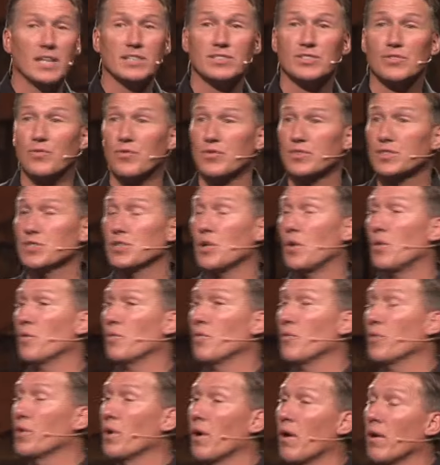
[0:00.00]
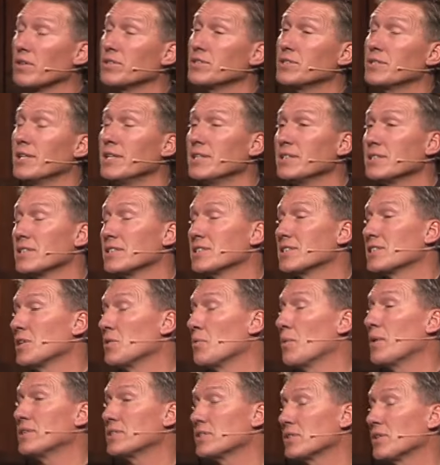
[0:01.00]
And so there are
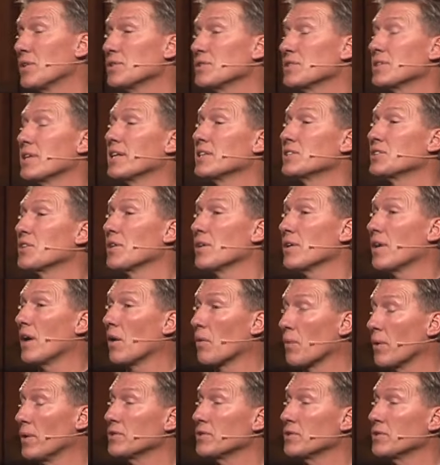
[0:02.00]
seasons in which those things are